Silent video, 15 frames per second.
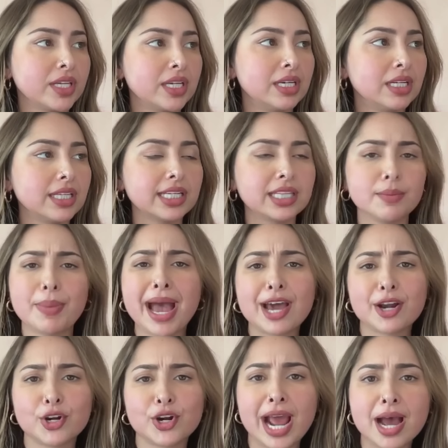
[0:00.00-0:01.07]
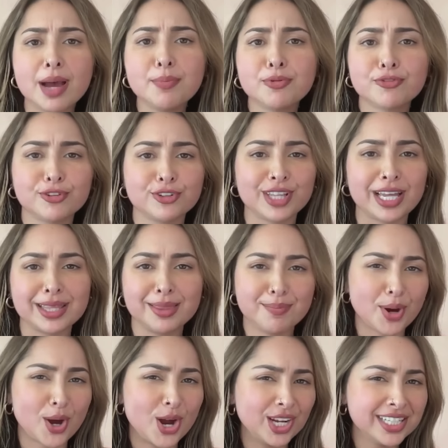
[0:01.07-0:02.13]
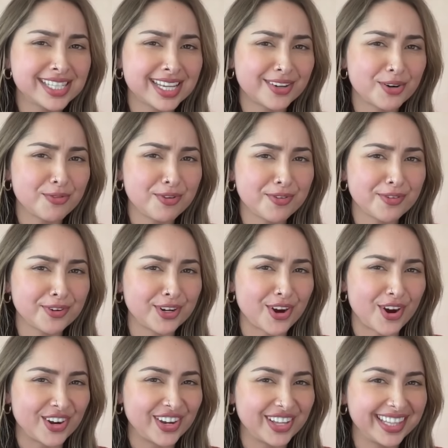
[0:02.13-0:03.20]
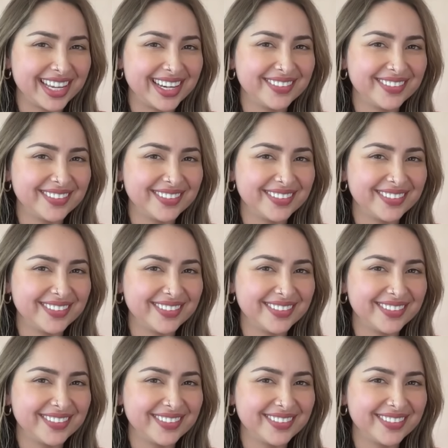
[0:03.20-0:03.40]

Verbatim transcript: like the pattern app for like the bonds. I don't know if you've ever gone on them.